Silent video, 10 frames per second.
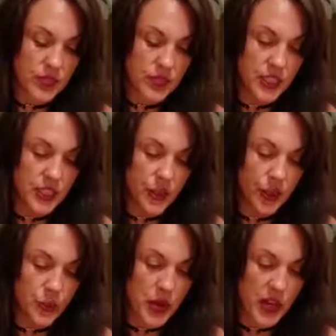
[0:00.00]
you know, you
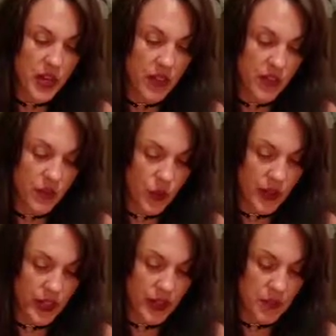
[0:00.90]
may
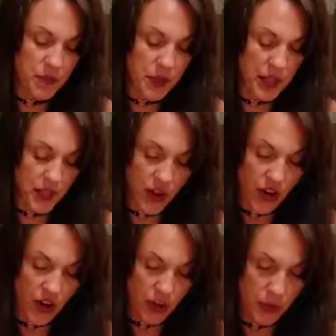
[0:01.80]
avoid a major
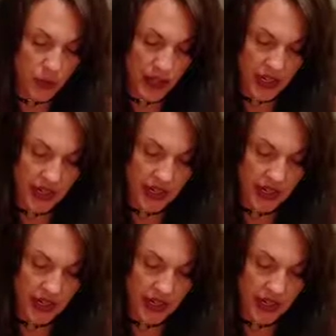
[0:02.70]
heartbreak.